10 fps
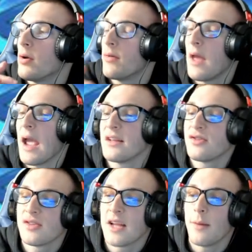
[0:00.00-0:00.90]
the
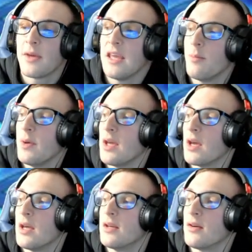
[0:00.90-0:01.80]
answers that I'm keeping
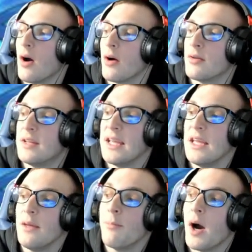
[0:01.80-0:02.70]
are
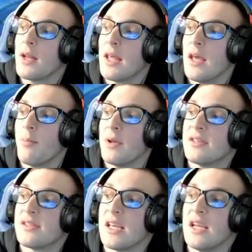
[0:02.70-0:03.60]
D Mudkip and
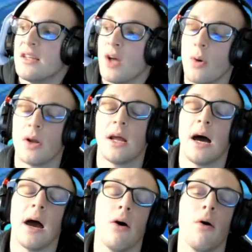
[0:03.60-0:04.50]
C
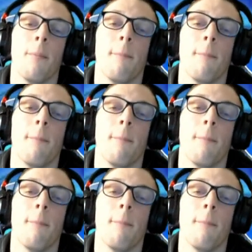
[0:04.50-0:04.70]
Totodile.